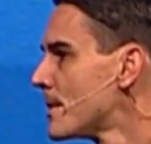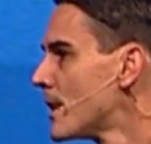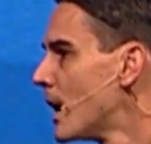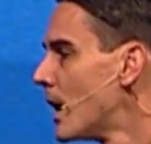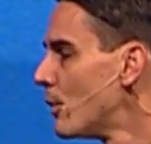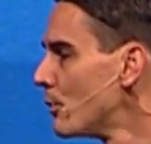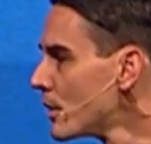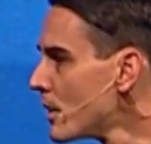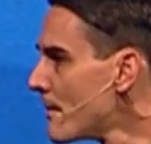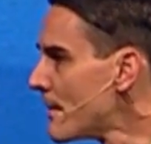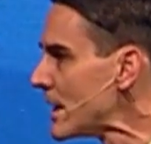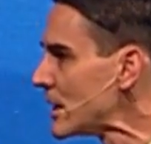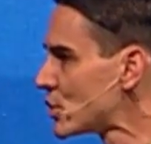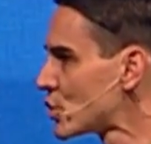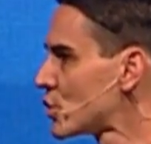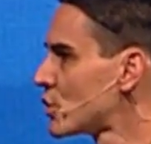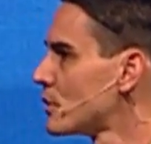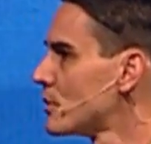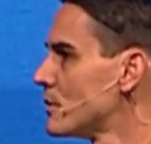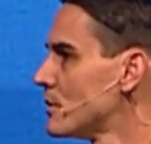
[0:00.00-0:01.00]
I want to make
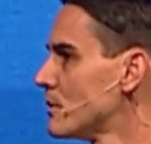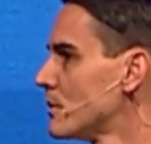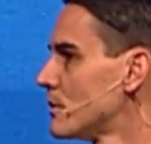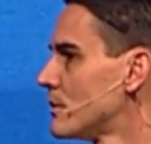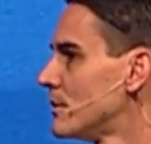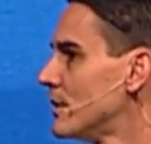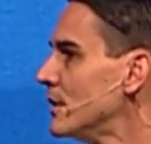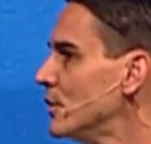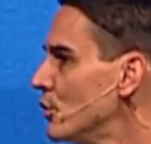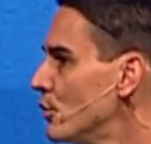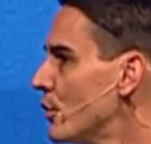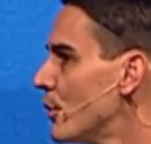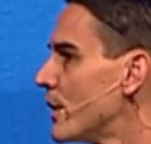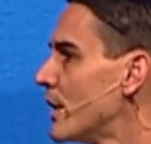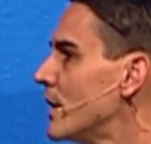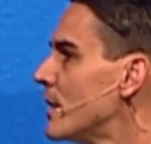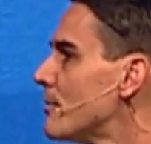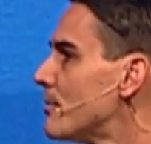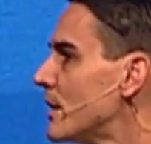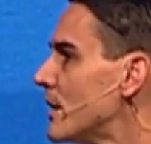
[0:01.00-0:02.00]
sure that you don't
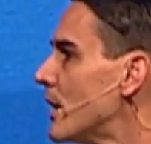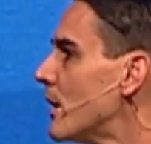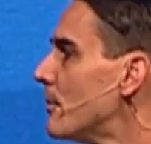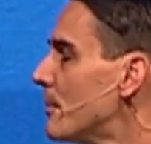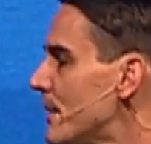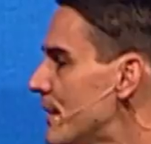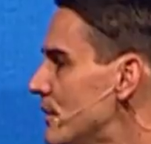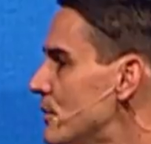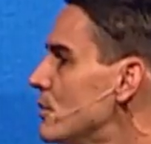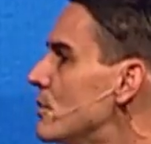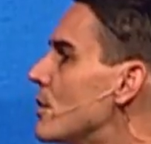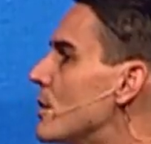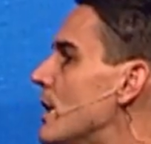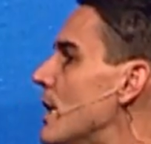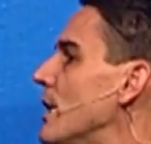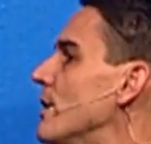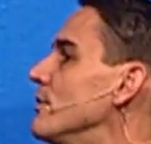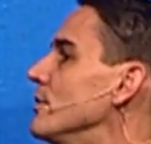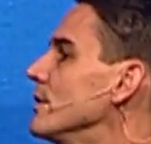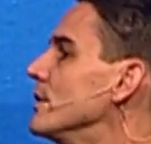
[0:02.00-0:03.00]
end up in hell, but that you go to
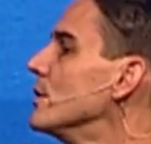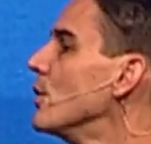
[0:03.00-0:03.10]
heaven.